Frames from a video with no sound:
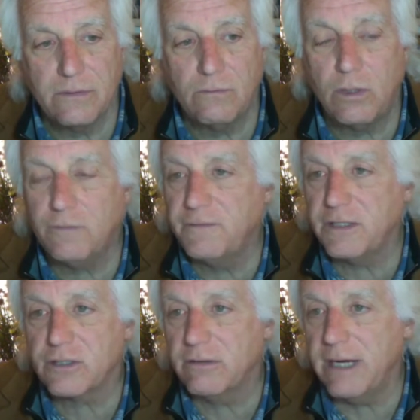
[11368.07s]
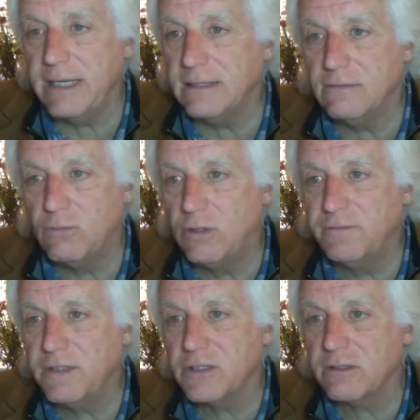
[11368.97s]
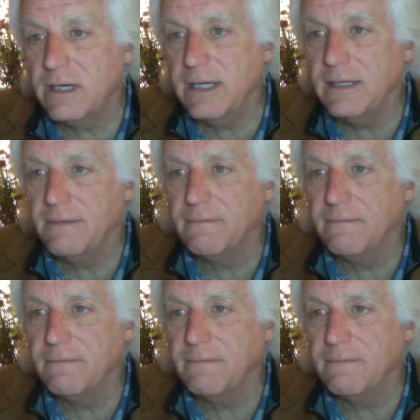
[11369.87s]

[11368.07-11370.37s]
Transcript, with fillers: Wolf is great. Wolf is great.